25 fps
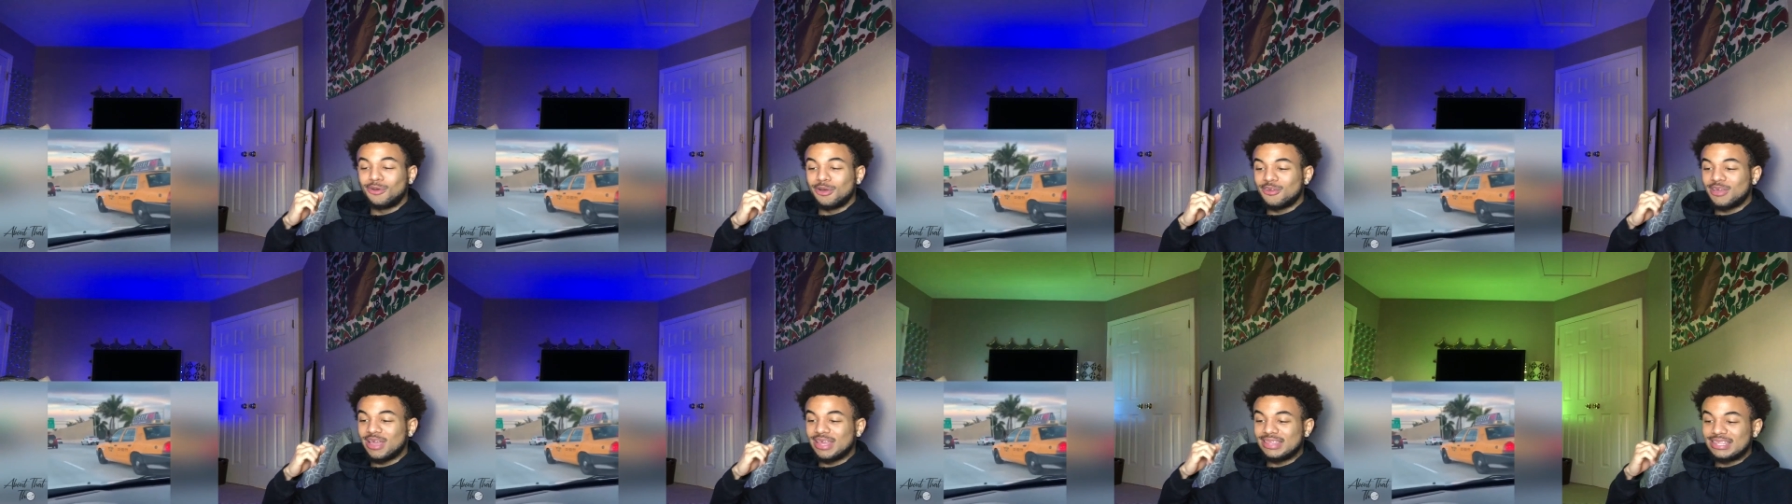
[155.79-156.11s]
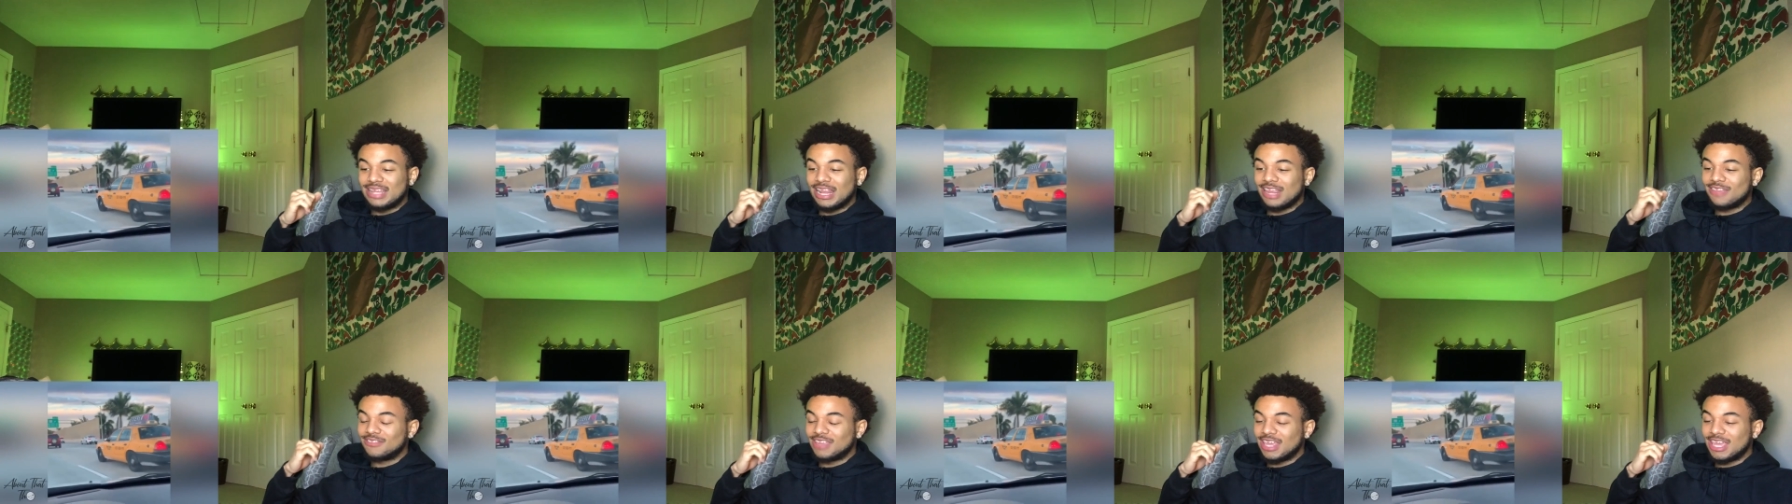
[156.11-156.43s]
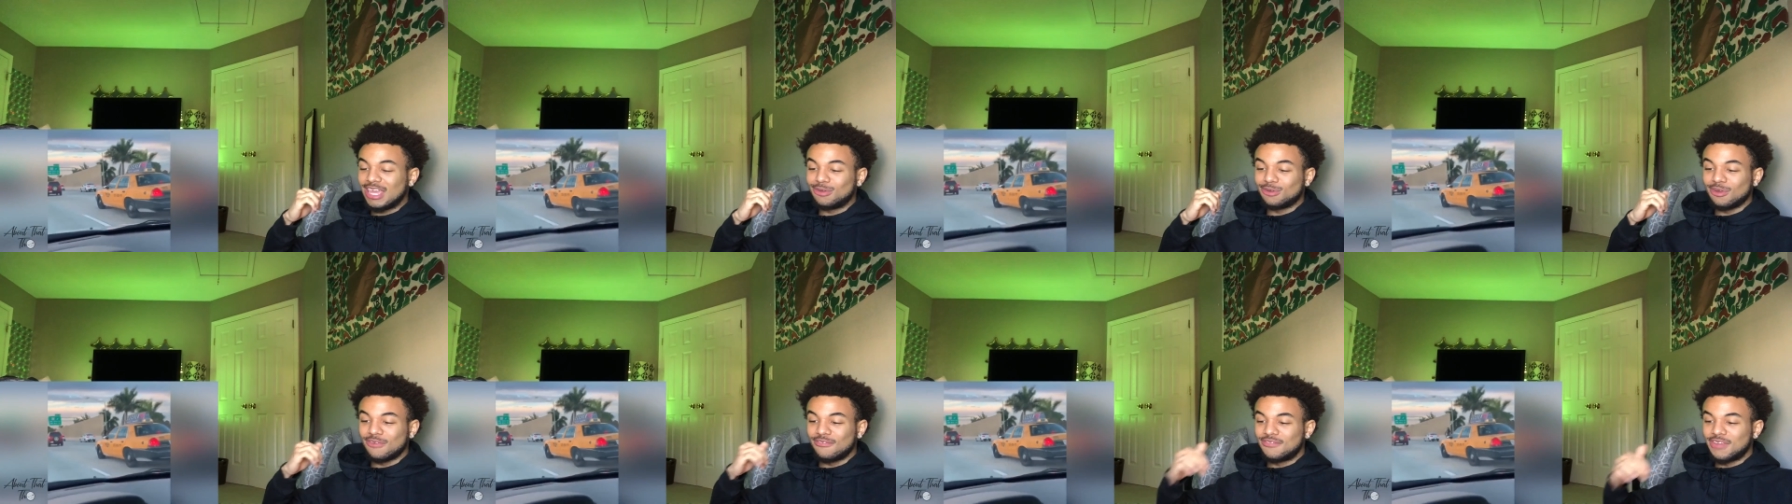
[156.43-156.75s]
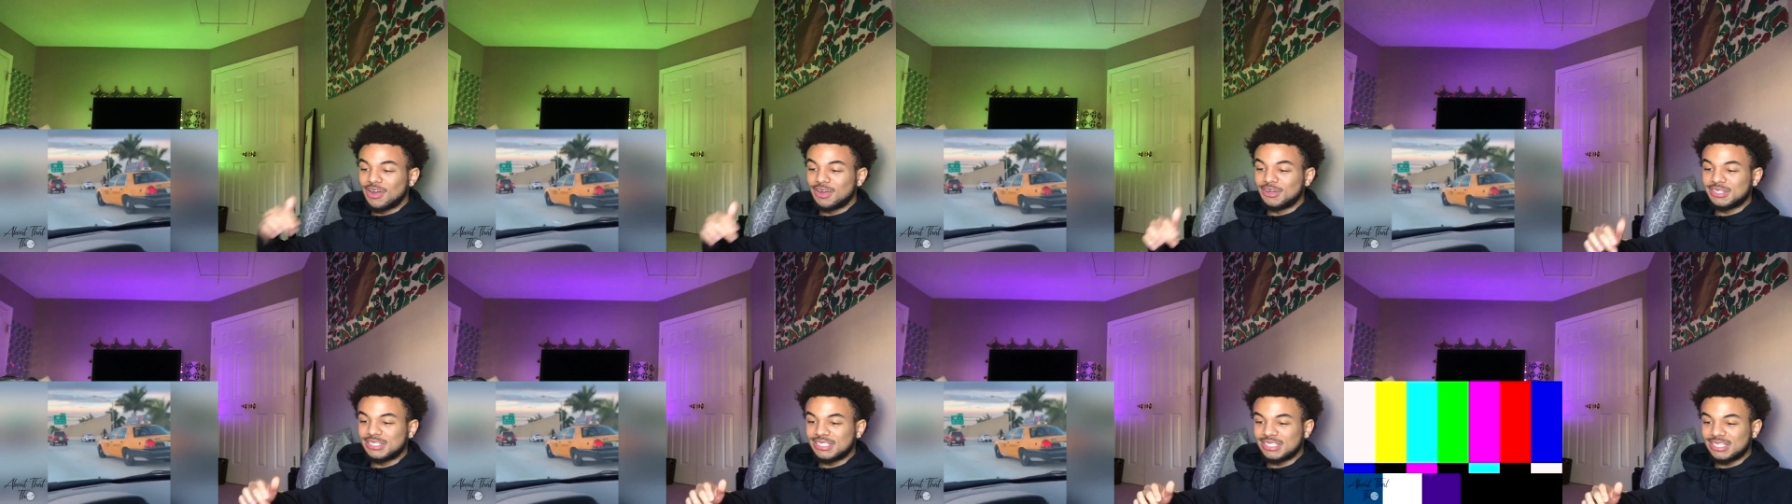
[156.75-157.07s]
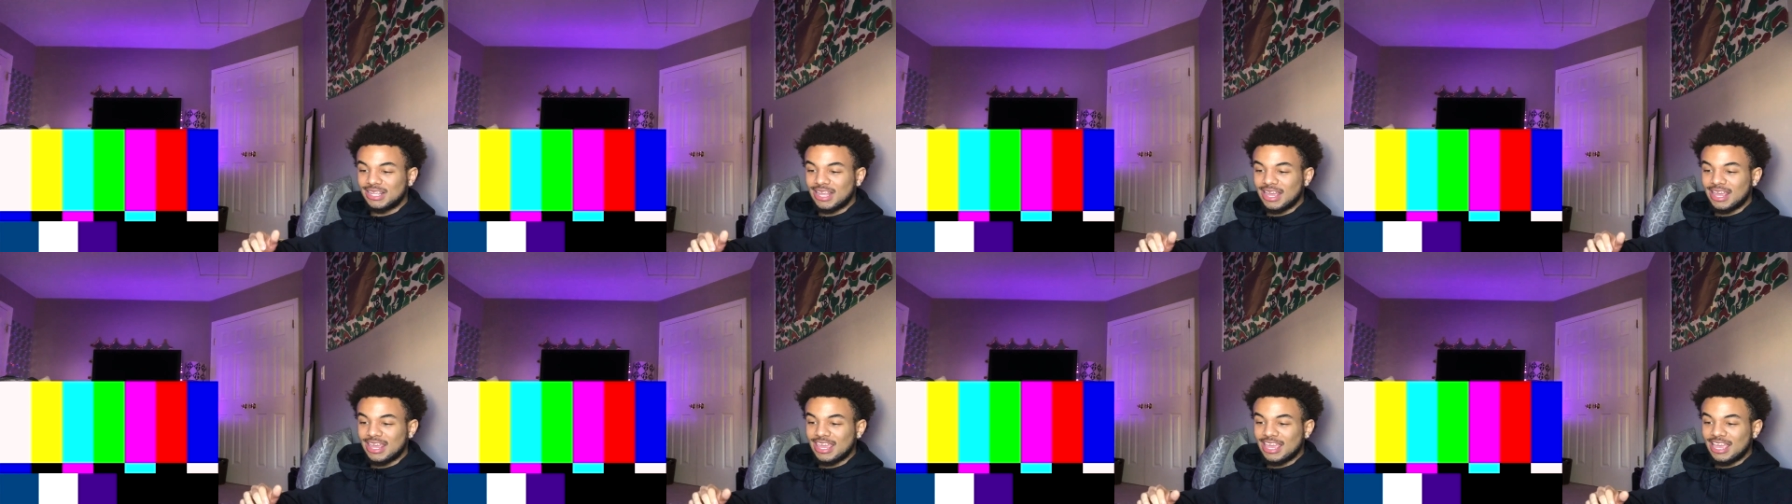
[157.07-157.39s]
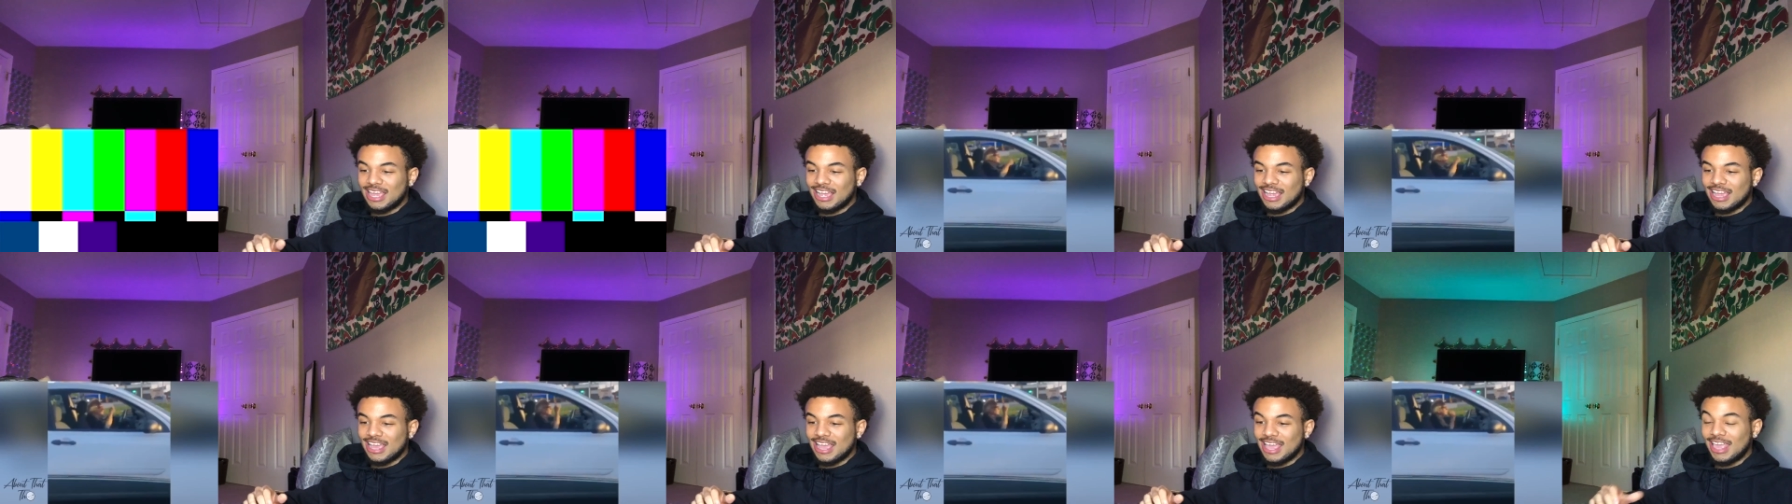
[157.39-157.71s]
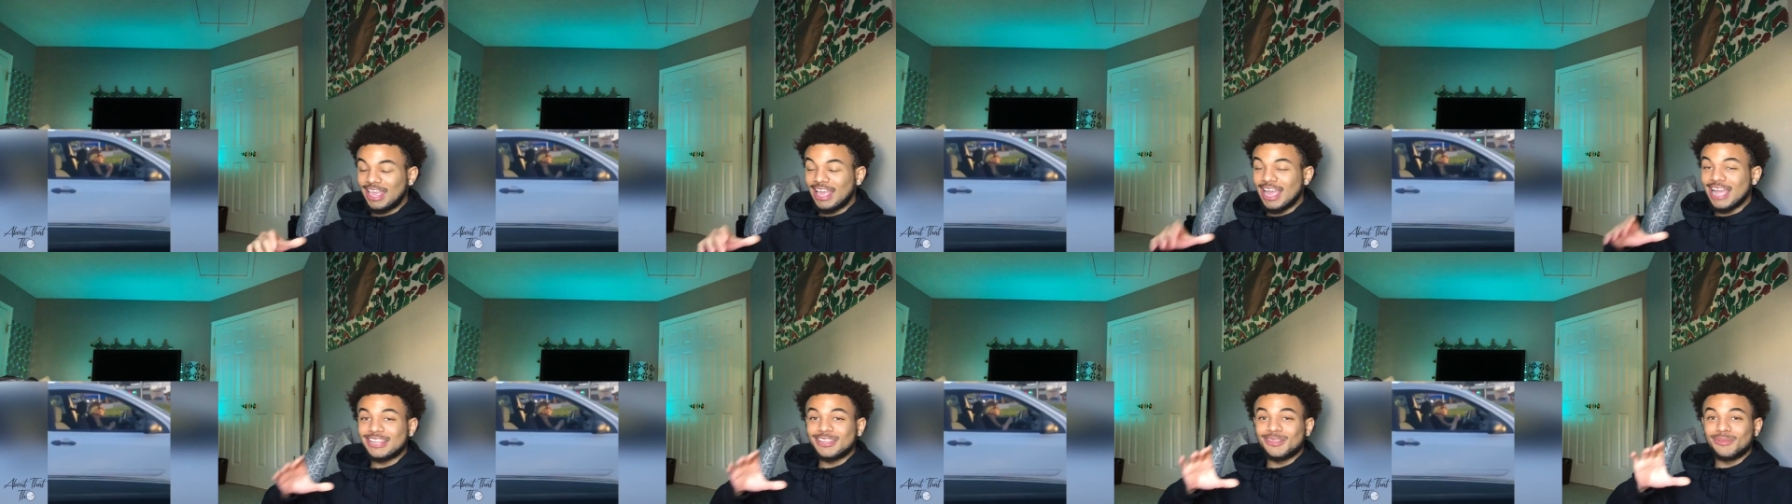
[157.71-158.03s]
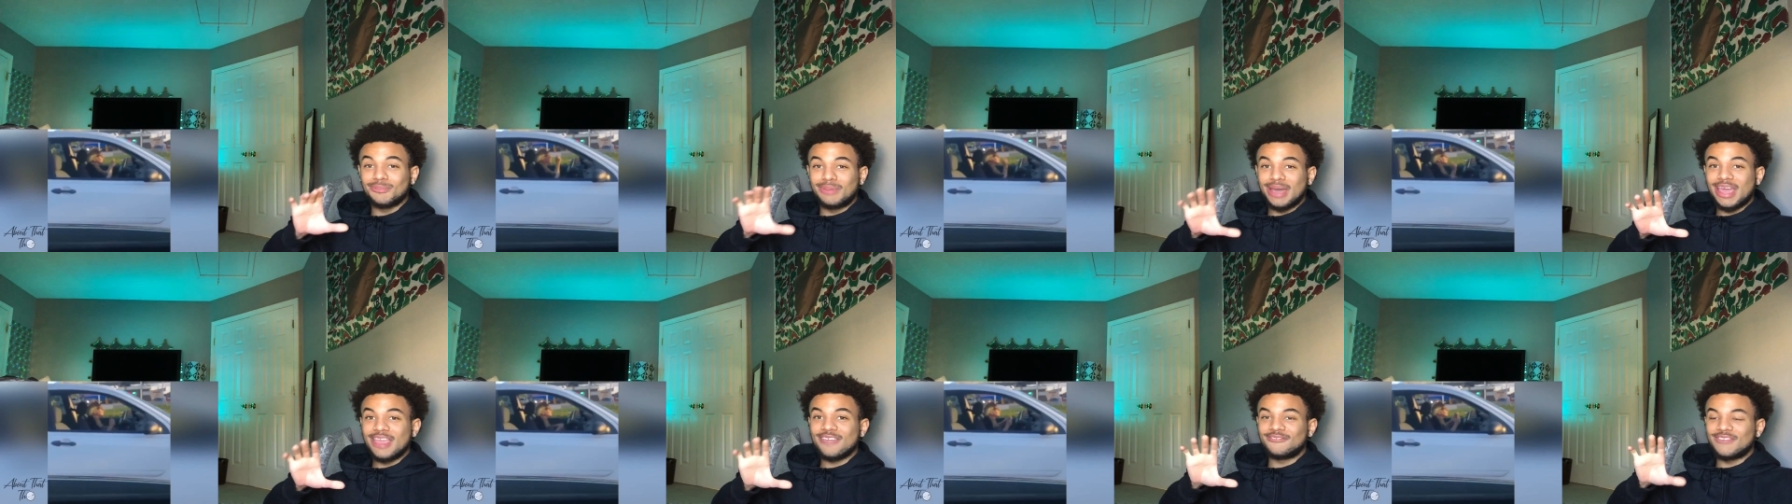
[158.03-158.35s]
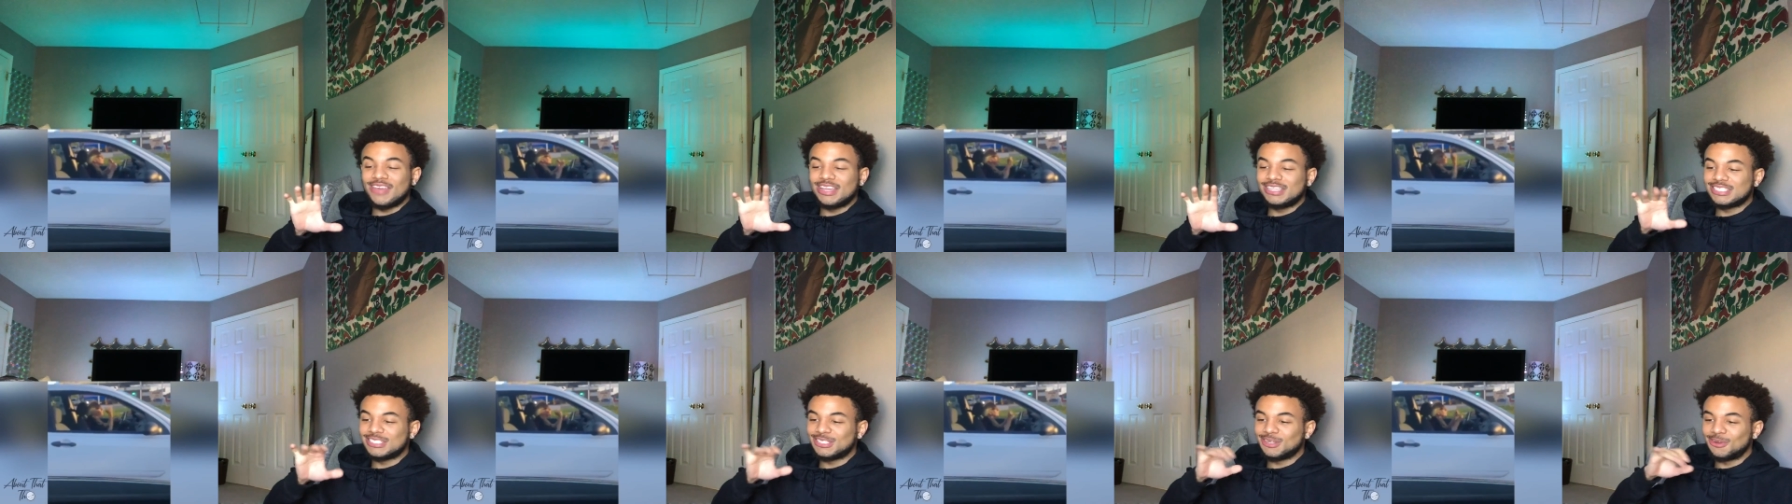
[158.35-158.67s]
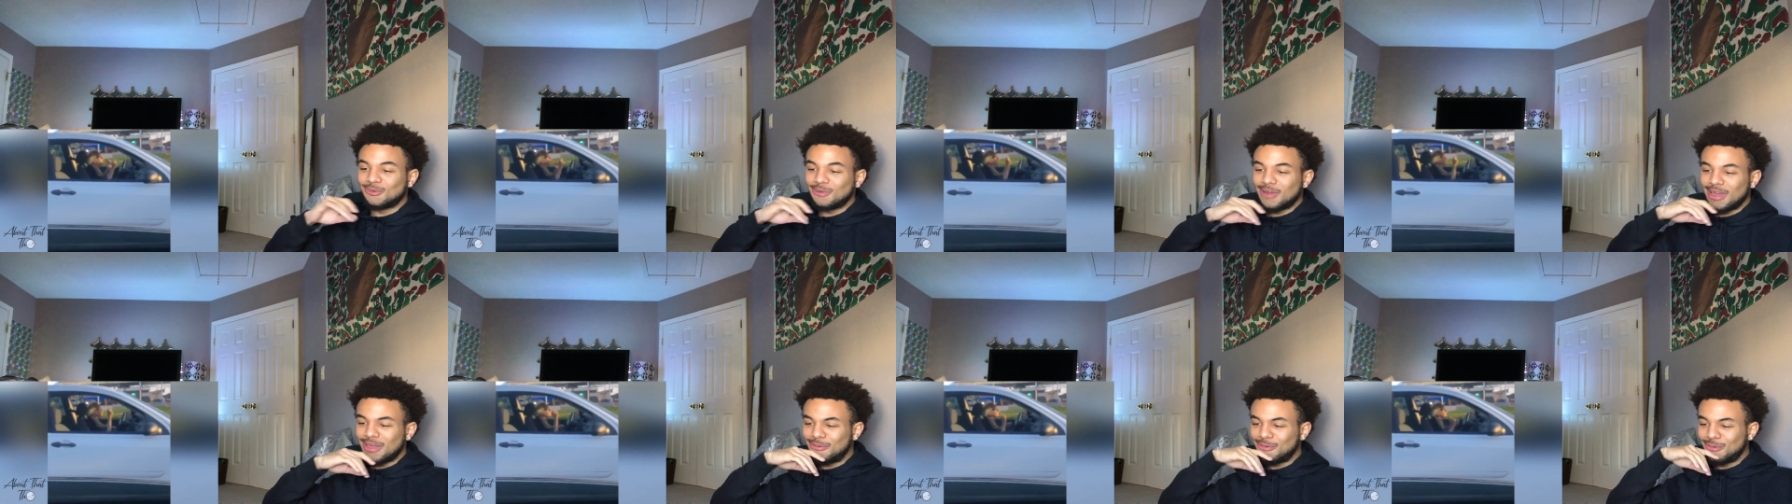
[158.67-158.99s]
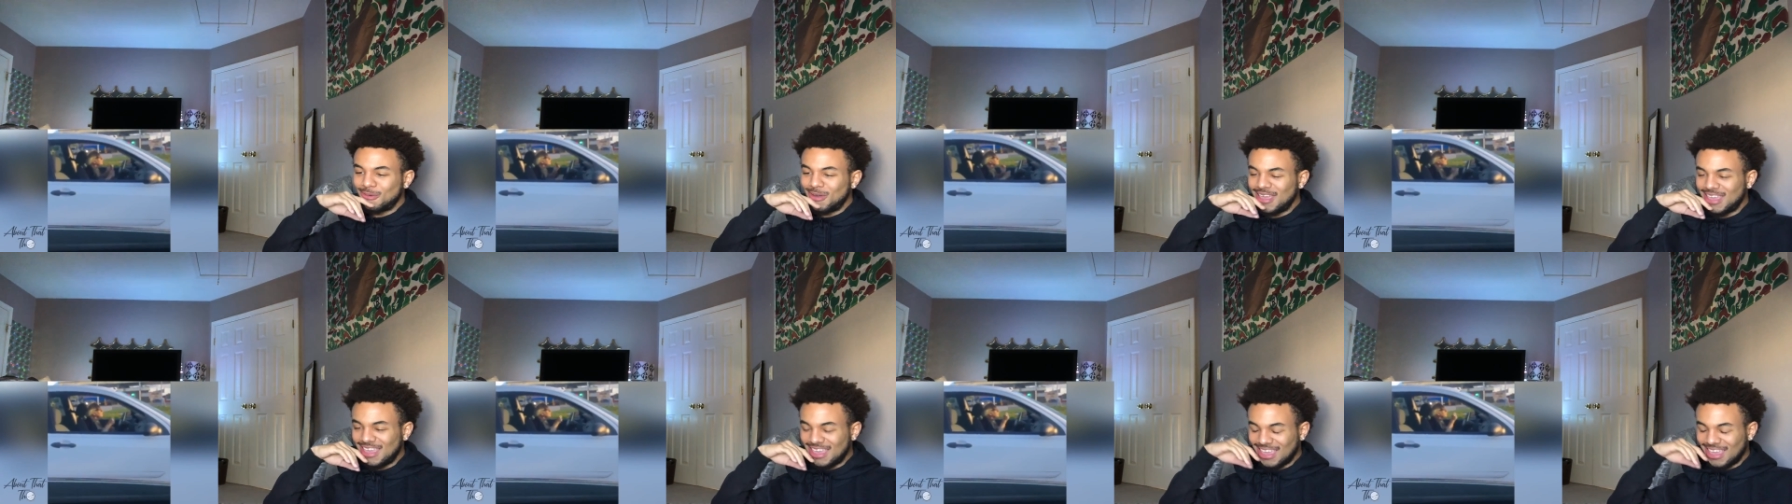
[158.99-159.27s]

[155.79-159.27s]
it's not even like he reversing like he got the bike facing the right way.